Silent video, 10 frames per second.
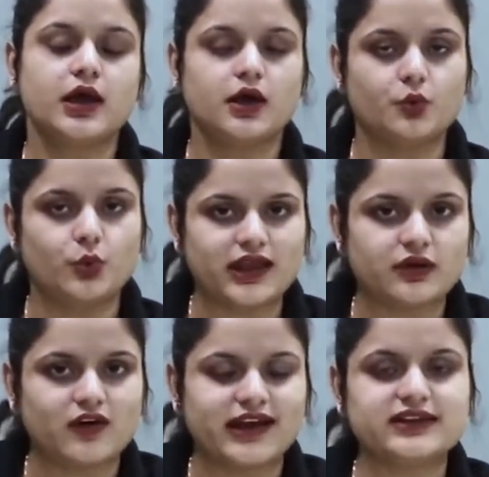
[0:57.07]

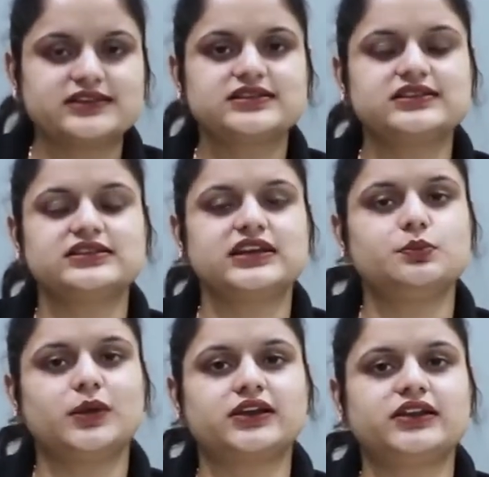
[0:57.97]
viruses and
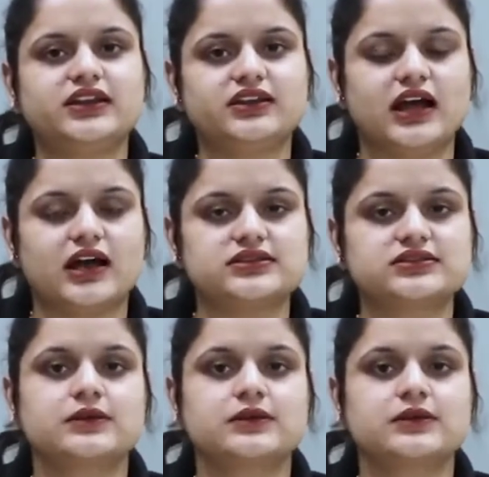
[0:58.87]
bacteria.